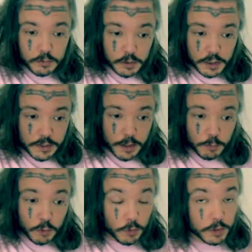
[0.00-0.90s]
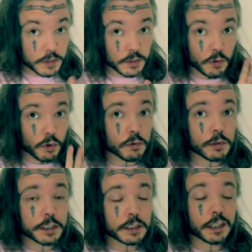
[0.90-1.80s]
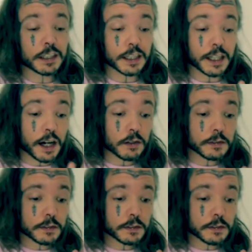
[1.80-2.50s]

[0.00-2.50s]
for example, which is already not allowed.